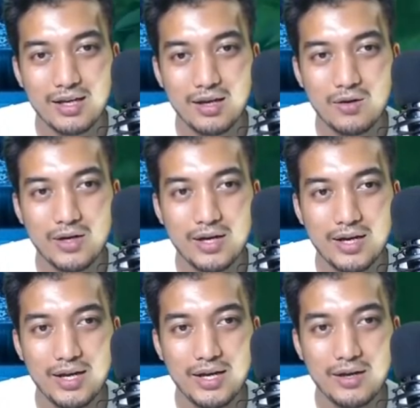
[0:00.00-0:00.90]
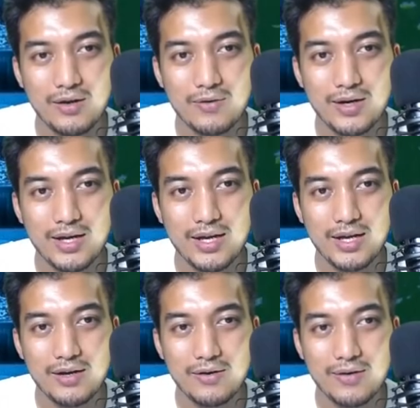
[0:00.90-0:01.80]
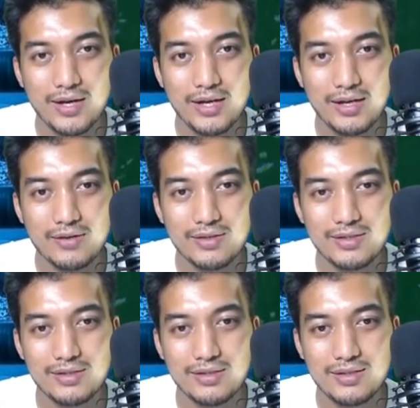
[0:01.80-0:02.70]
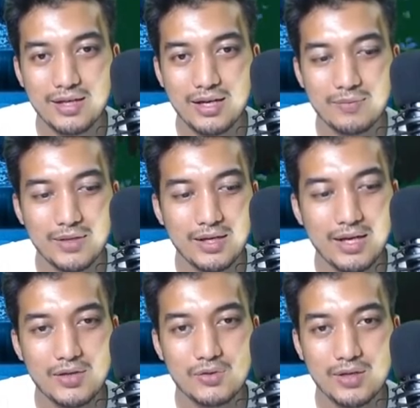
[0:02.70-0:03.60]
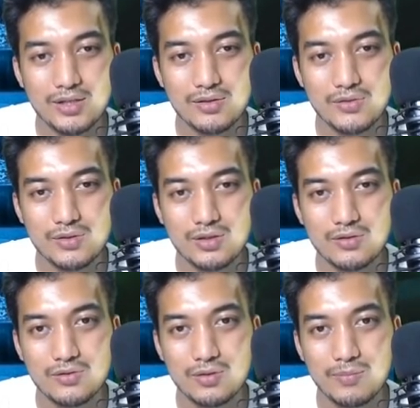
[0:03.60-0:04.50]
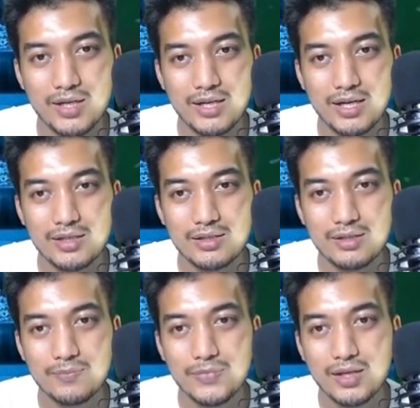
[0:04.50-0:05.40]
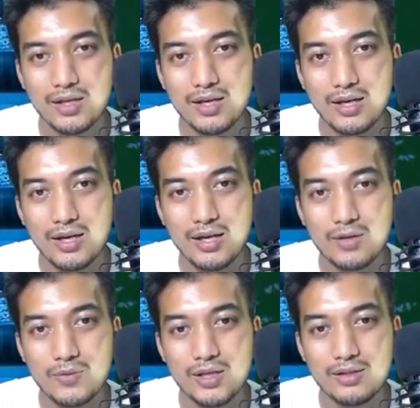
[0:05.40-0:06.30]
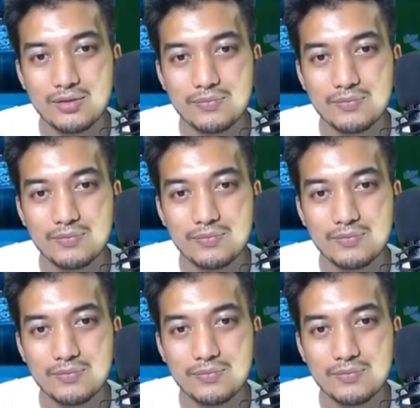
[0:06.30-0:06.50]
Okay, alright, alright. Now, this is the time that I should actually switch on to the main character. And, well,